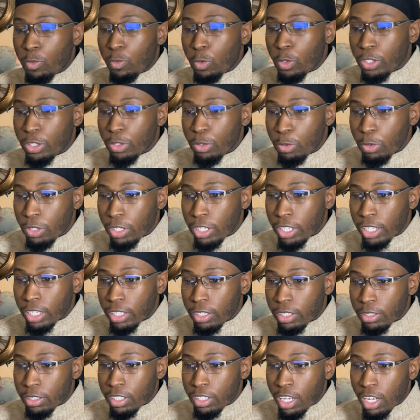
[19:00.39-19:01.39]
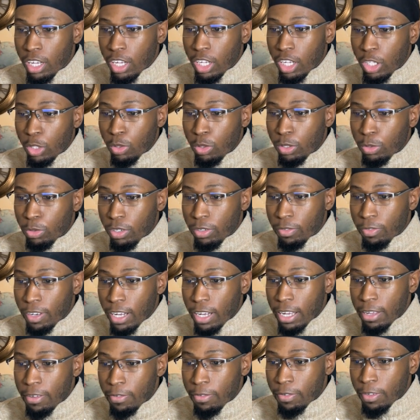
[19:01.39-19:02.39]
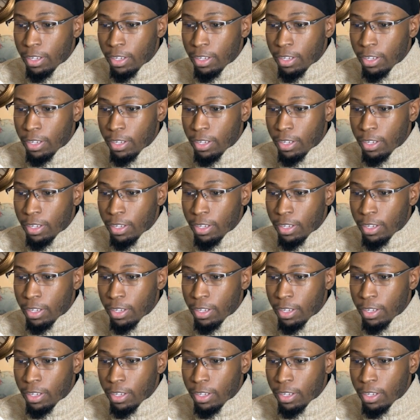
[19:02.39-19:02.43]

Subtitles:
New Year's 2025.